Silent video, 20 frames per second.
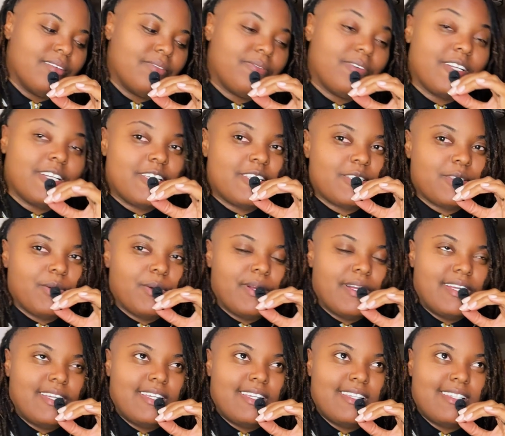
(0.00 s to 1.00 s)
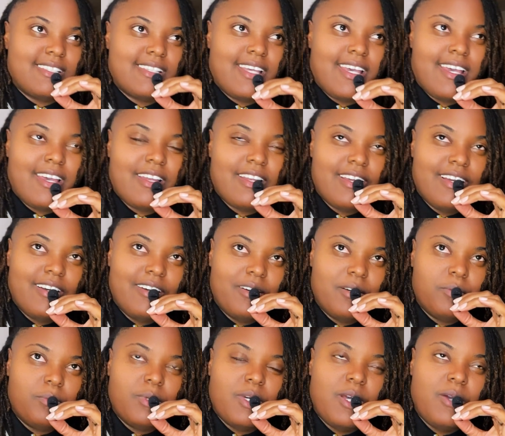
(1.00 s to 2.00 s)
funny story is that
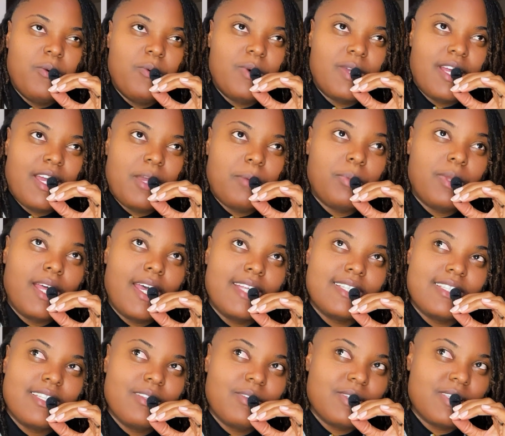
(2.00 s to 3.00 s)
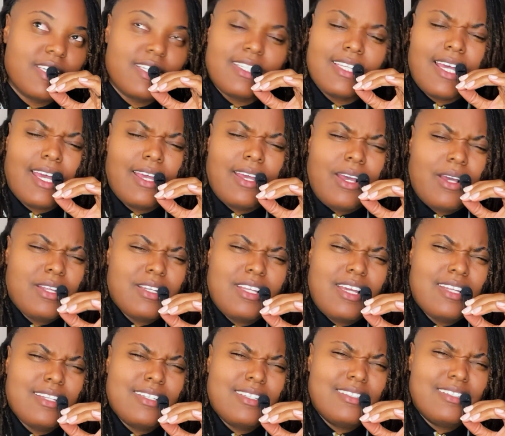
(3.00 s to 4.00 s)
when I applied to those things, I
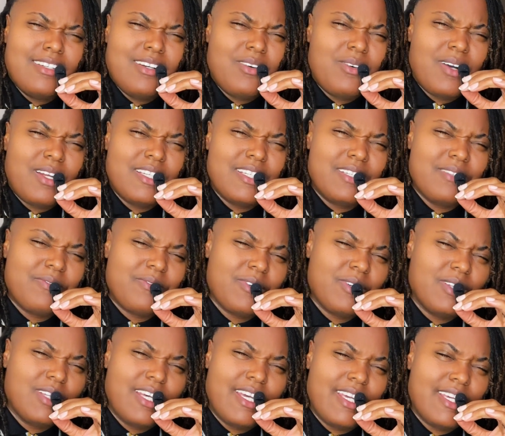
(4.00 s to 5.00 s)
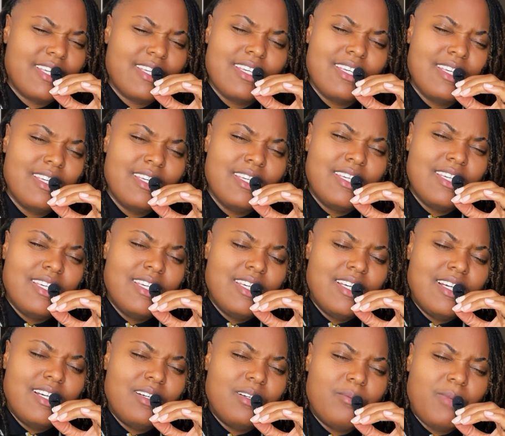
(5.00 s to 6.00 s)
didn't know. I didn't feel like
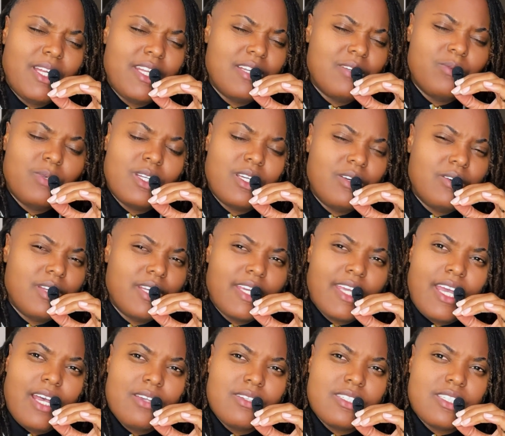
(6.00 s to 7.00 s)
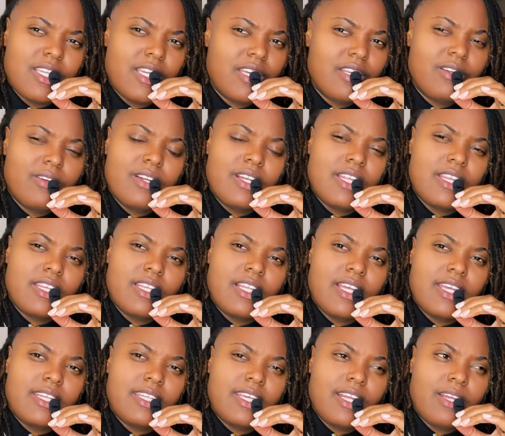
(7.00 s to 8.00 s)
I didn't want to go to Cal State or anything
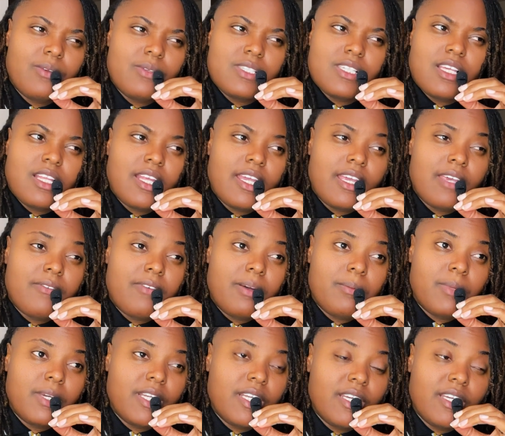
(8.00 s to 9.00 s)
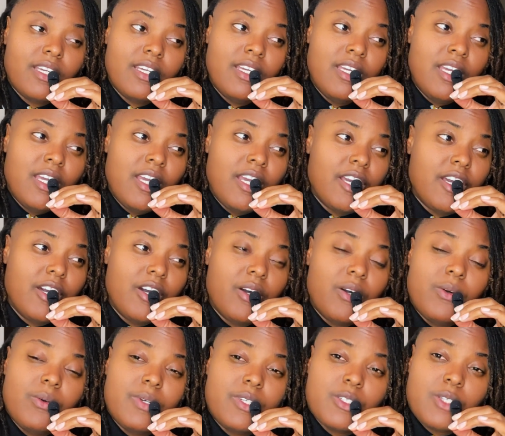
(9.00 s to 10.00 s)
like that. I was all like, if I'm gonna
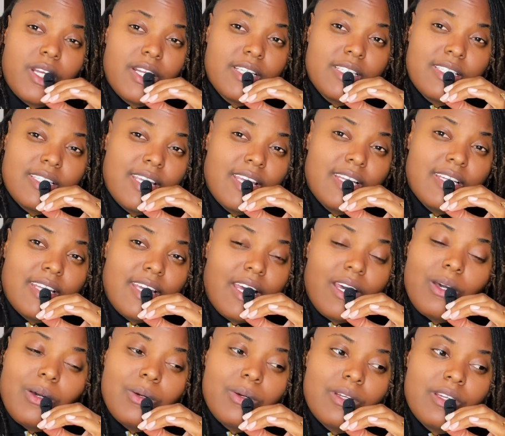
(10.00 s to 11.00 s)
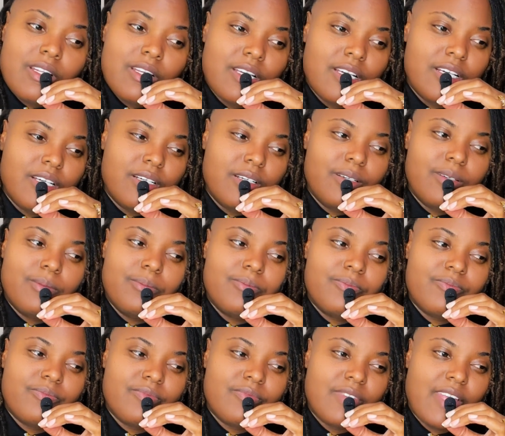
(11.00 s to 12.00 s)
go and try to stand out,
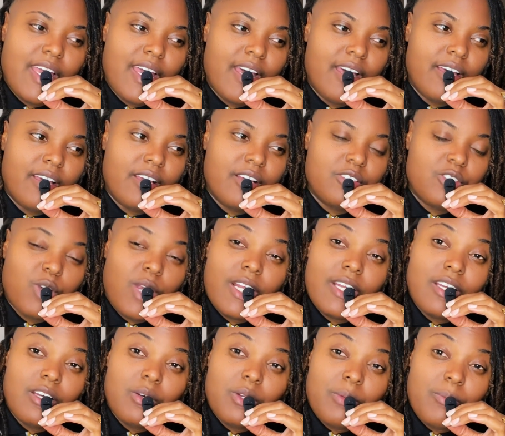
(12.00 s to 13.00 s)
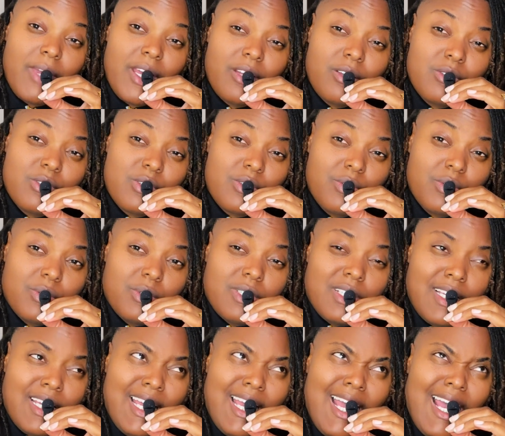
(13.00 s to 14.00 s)
trying to go to medical
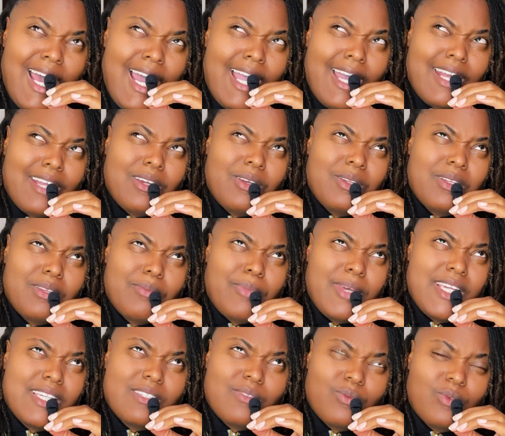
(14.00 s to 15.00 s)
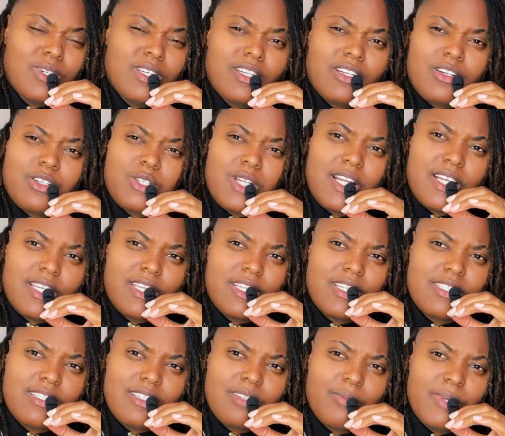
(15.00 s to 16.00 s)
school, I got to go to the best one or try to get
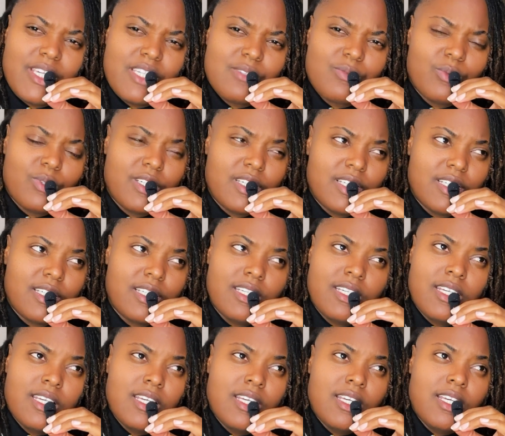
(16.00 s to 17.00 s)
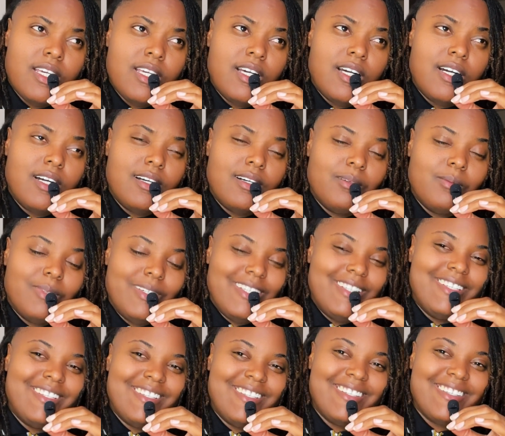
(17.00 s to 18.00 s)
into the best one. Um,
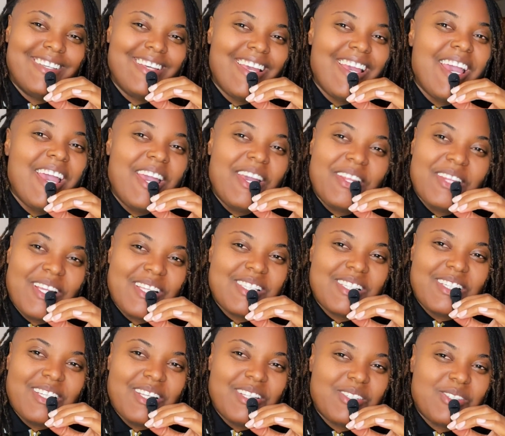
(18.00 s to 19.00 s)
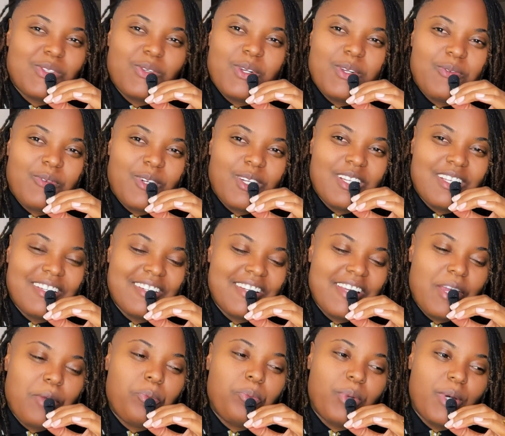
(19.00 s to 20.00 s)
and that's another story for another
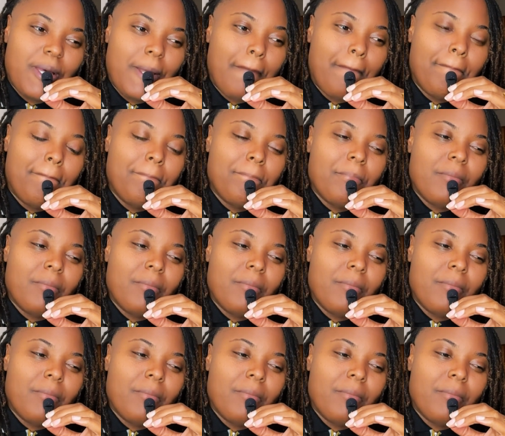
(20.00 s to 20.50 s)
day. But